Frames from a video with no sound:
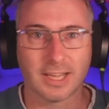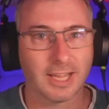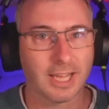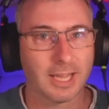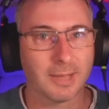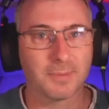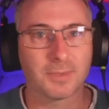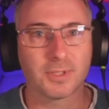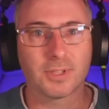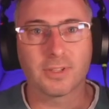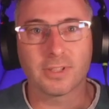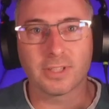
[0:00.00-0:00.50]

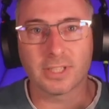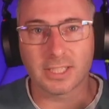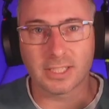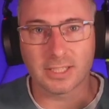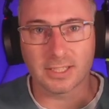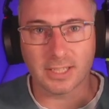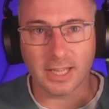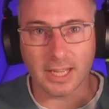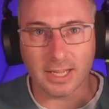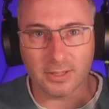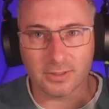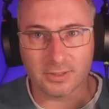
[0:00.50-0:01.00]
Absolutely
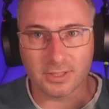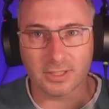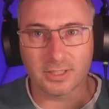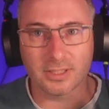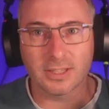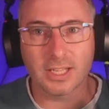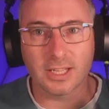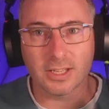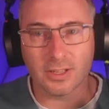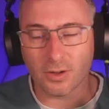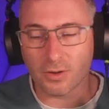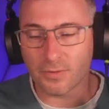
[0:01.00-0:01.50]
nailed it.
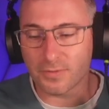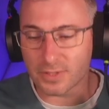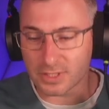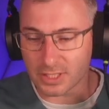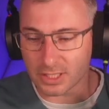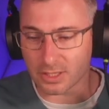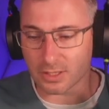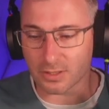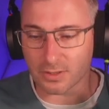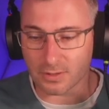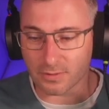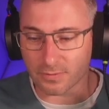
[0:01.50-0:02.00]
And they're obviously
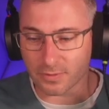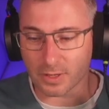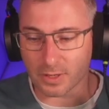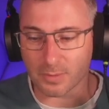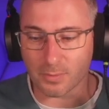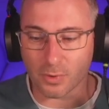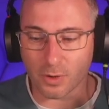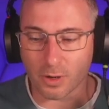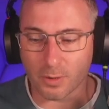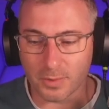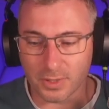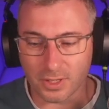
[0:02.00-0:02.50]
the very
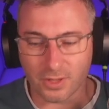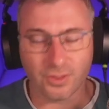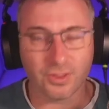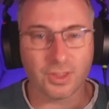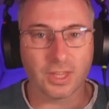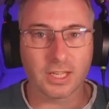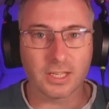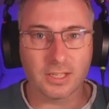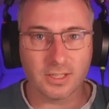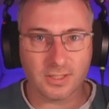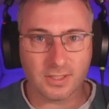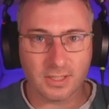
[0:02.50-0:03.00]
prominent
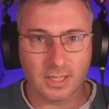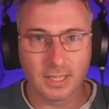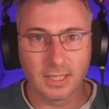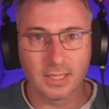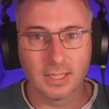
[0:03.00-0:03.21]
things.